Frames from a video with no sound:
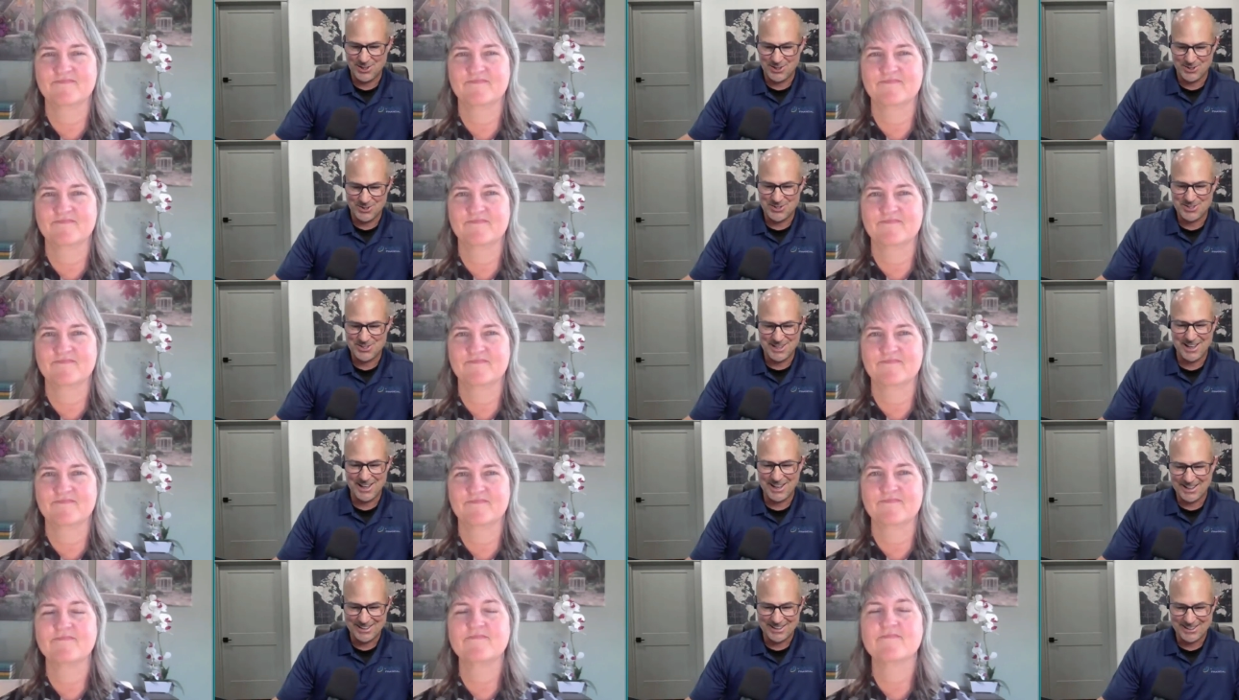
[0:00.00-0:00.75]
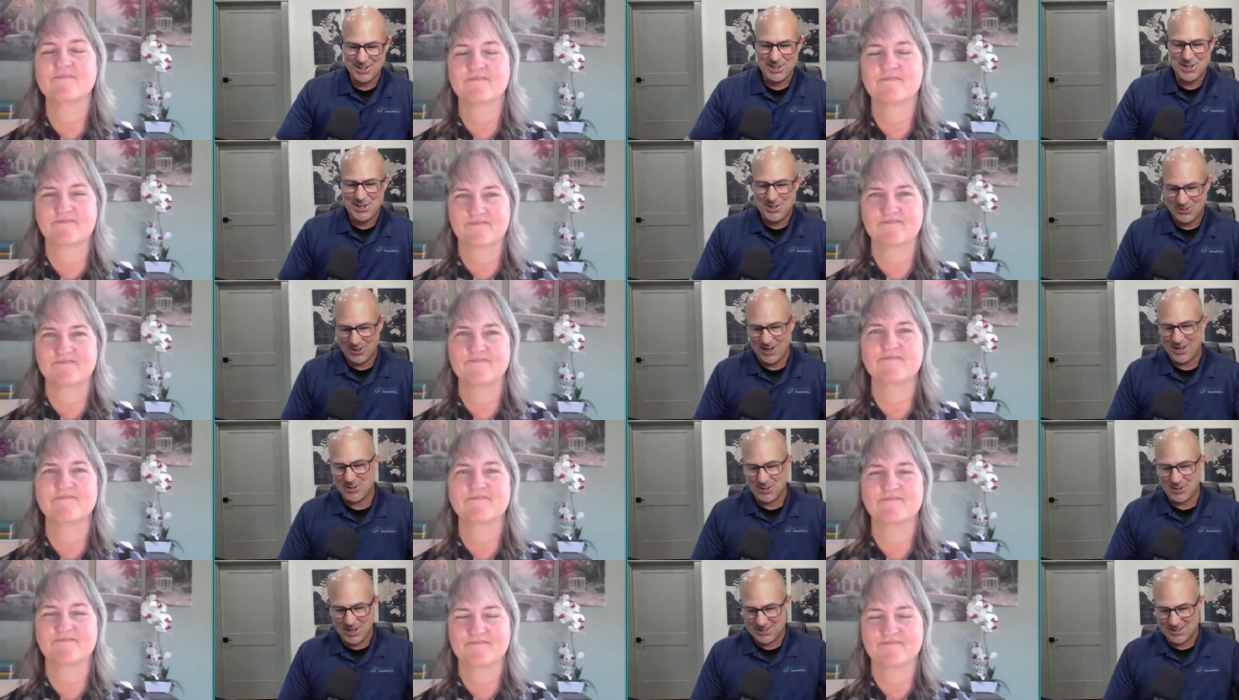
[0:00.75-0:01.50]
Speaker 1: other side, right?
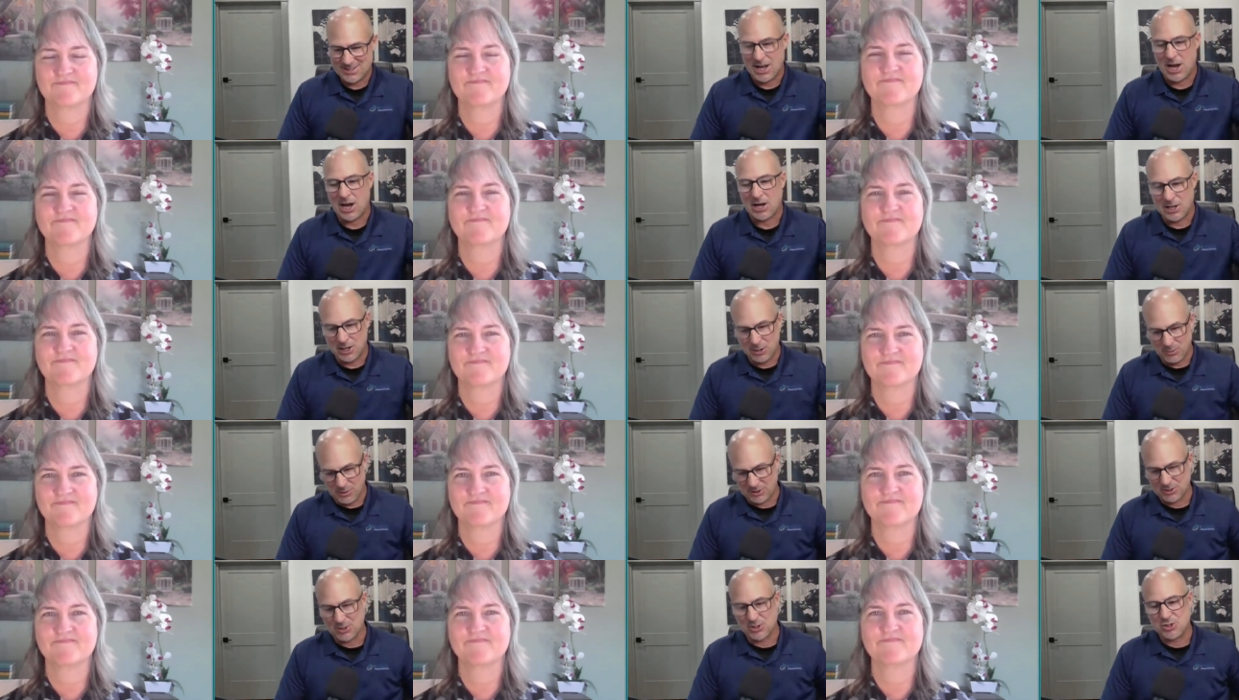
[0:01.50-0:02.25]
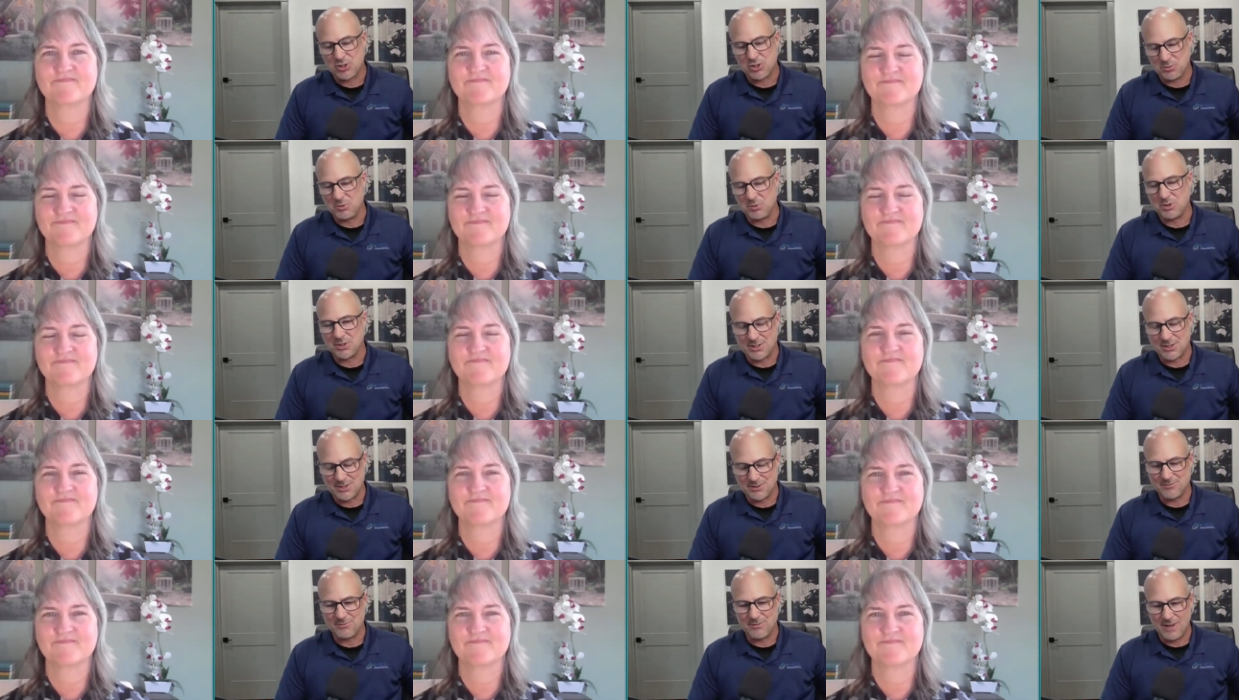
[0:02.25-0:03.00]
And they're not talking about the
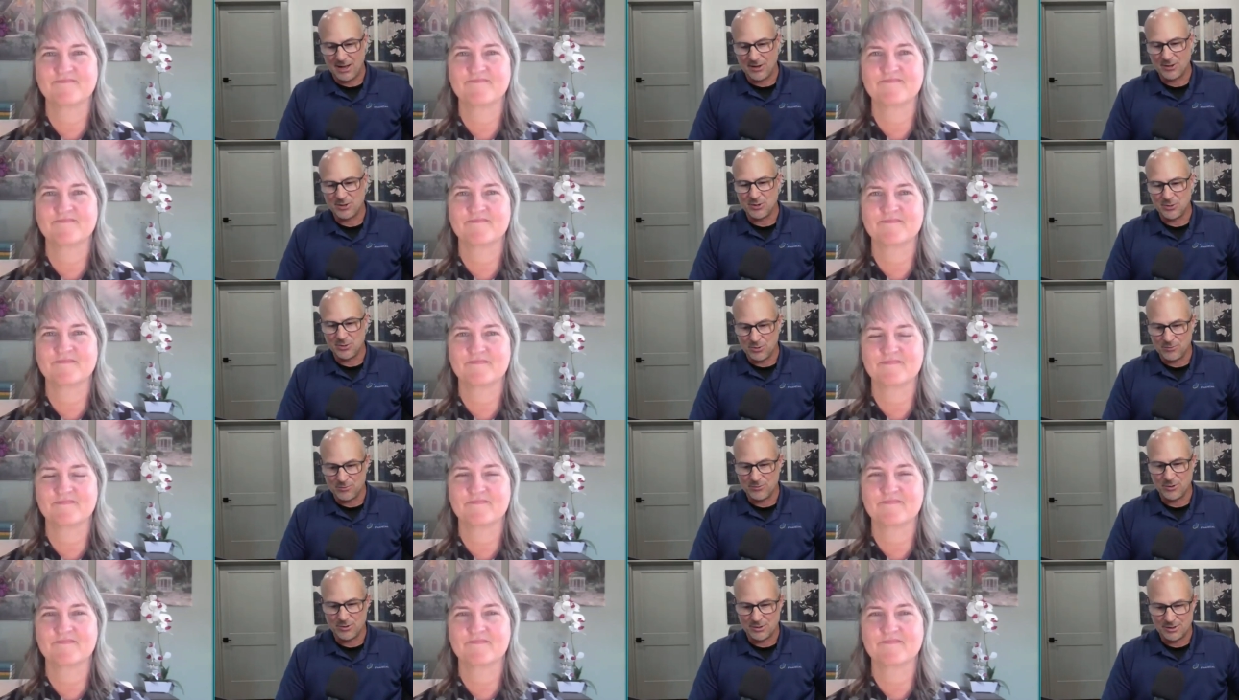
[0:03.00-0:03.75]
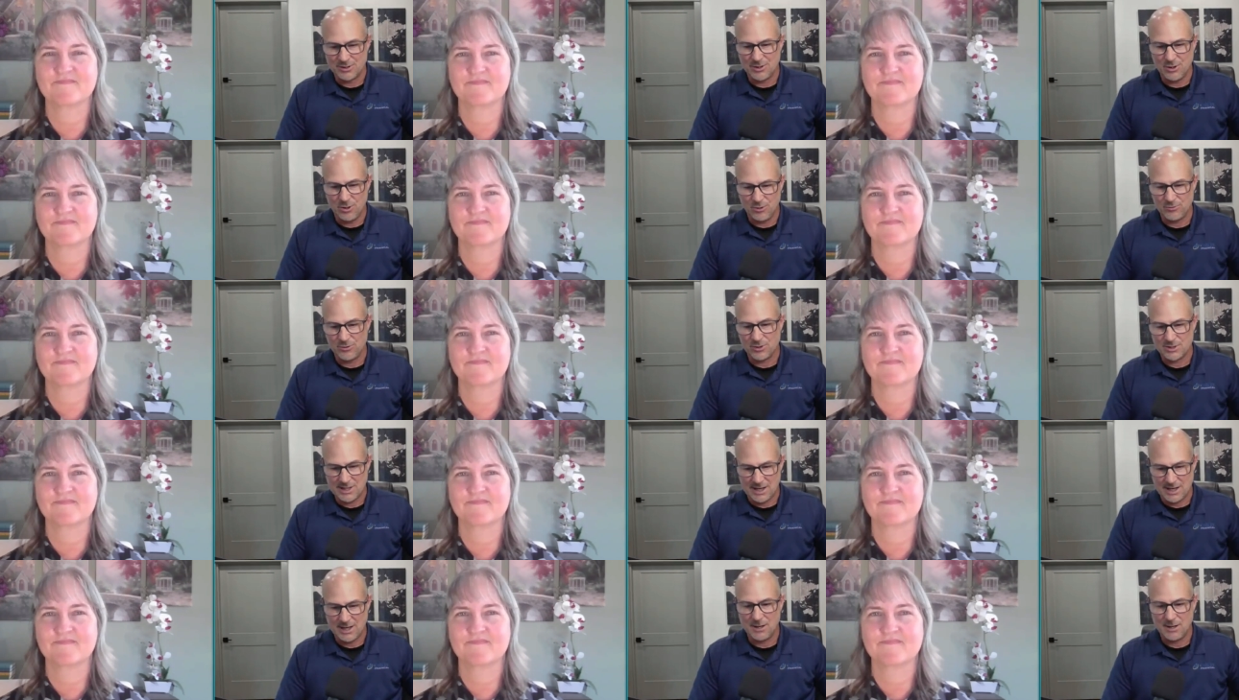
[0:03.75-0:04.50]
cumulative value over over
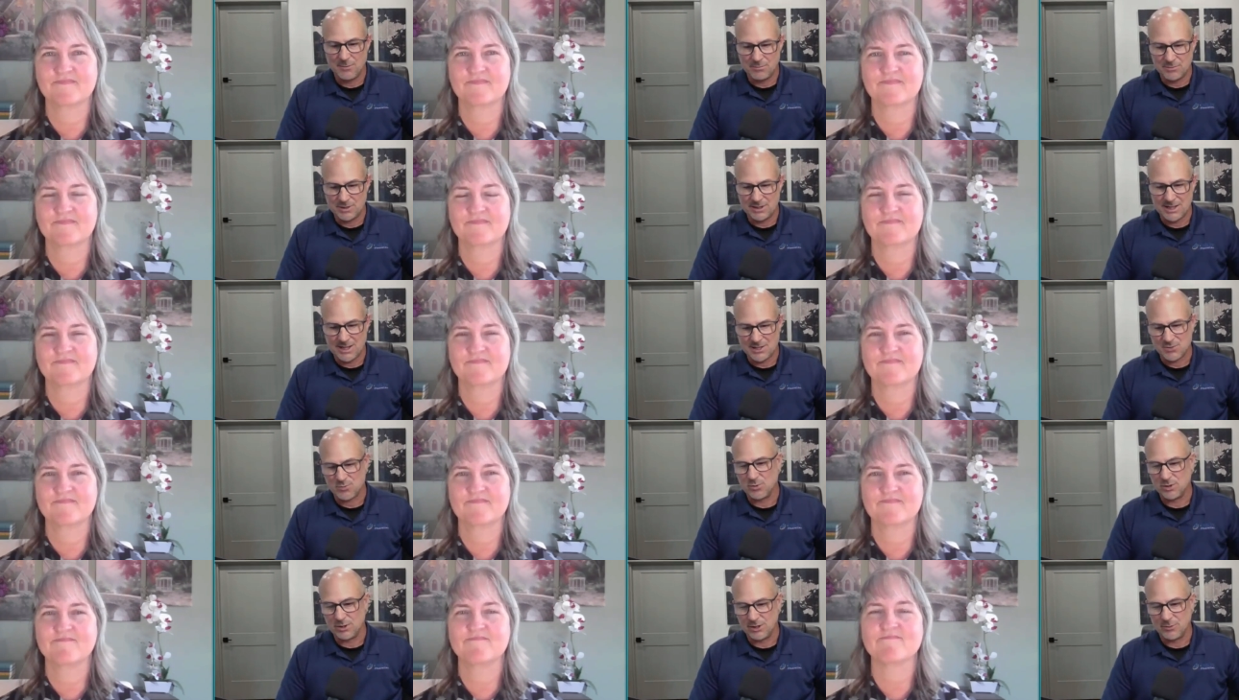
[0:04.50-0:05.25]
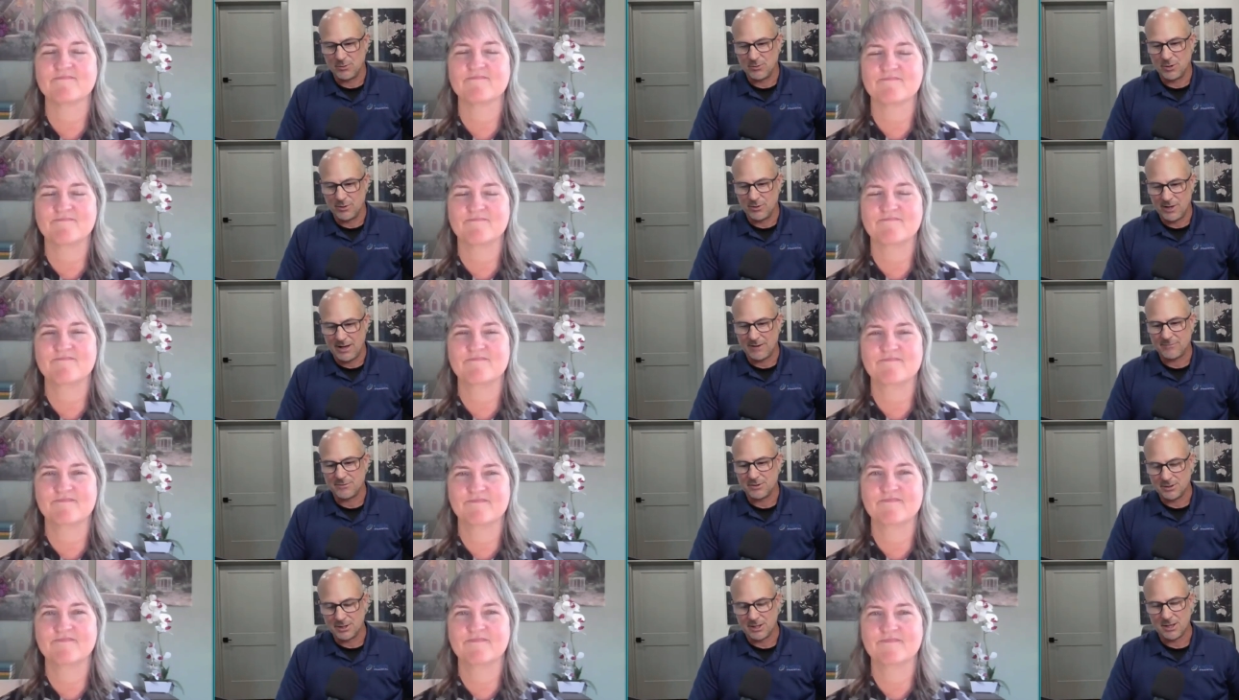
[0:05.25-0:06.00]
time. And that's really mm-hmm. where we have
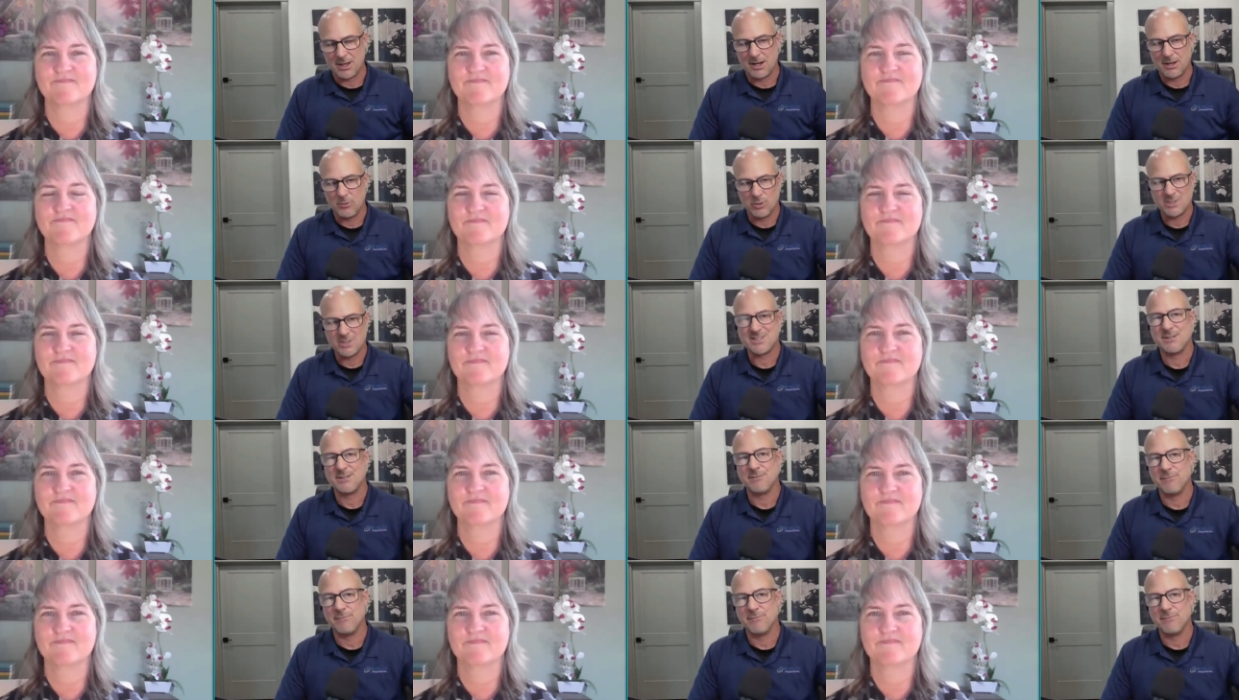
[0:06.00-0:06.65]
to look at it. What's the